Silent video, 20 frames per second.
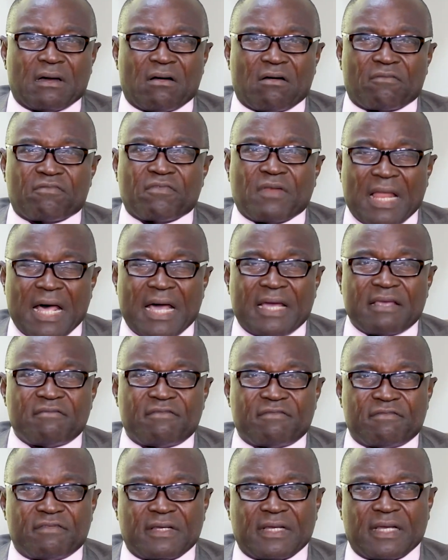of
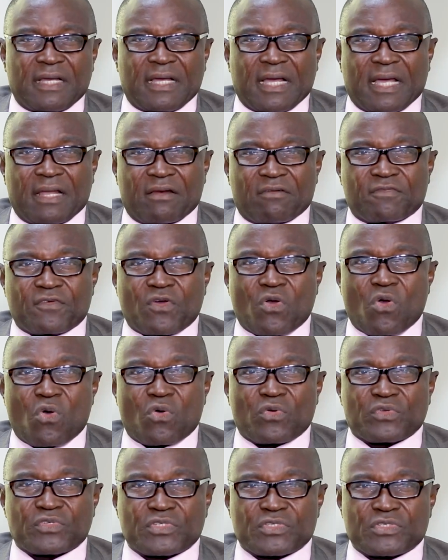life and, of
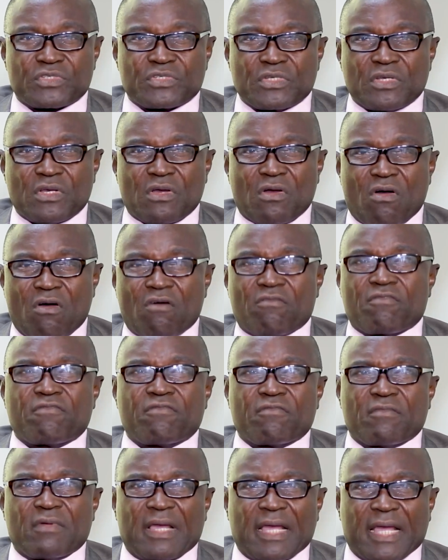course,
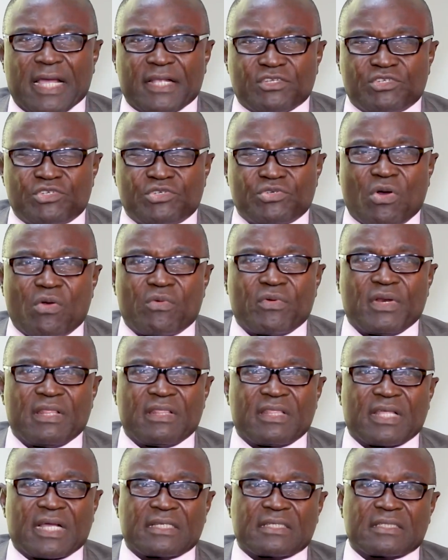of
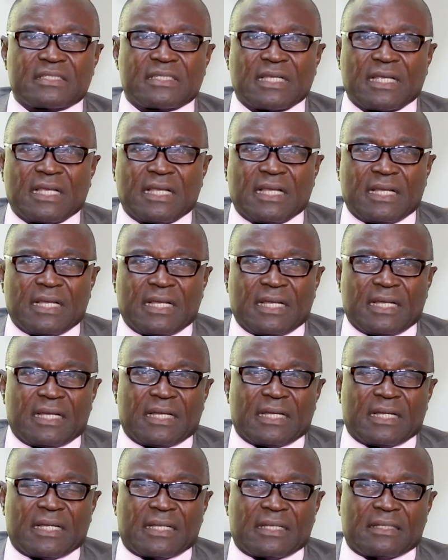ensuring that
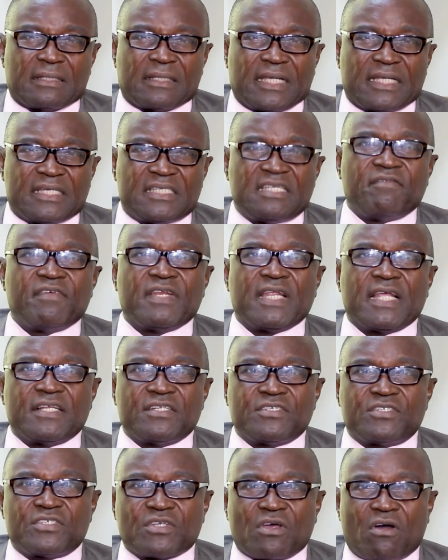the
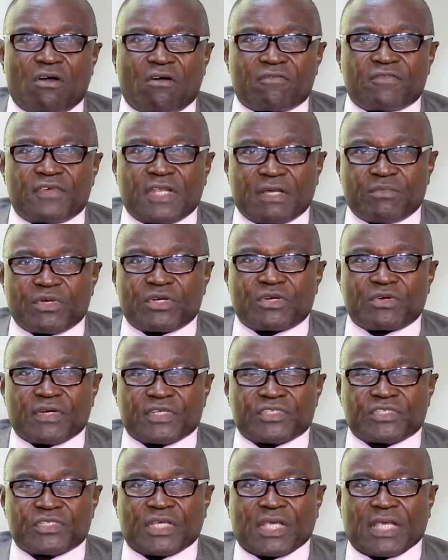dividends of
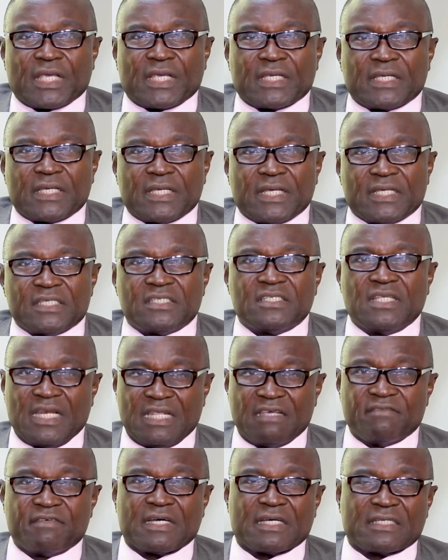democracy is
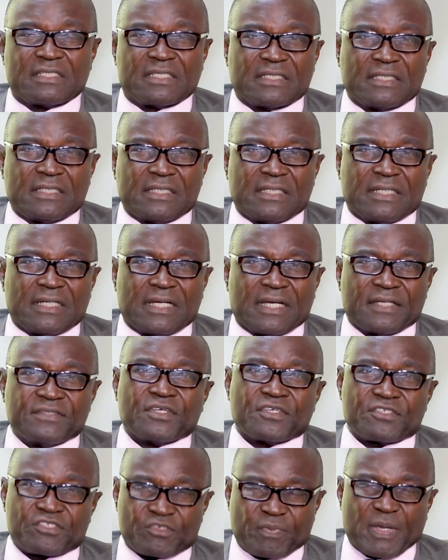delivered as
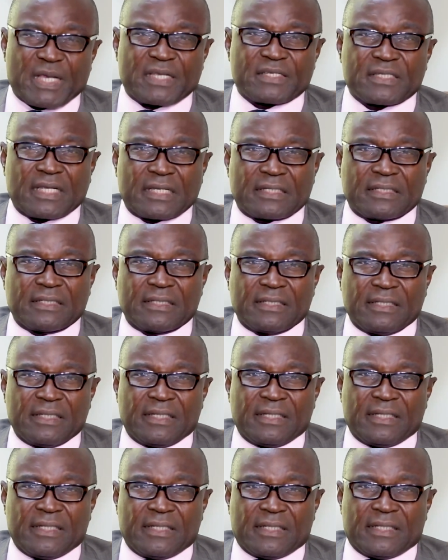expected.
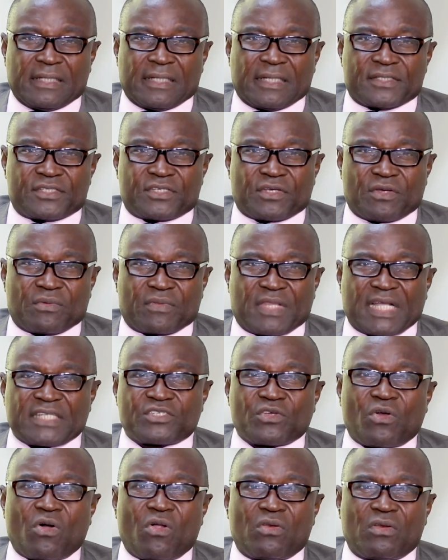And so
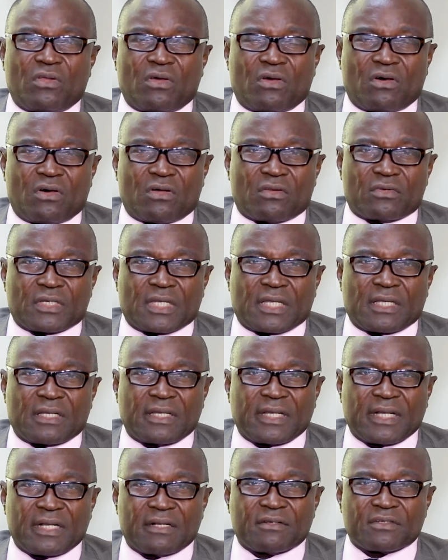that's all on
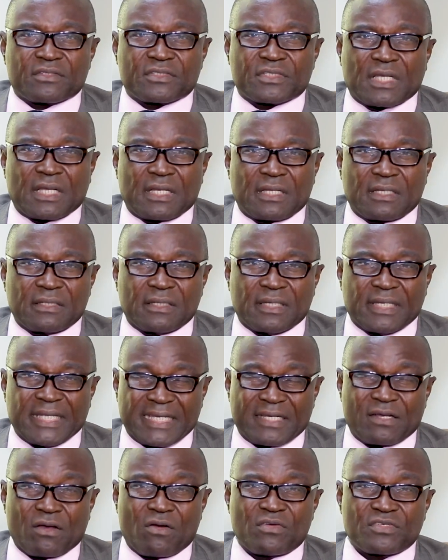Health
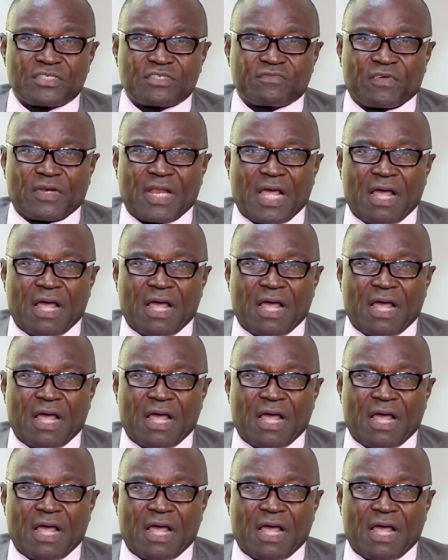Lagos for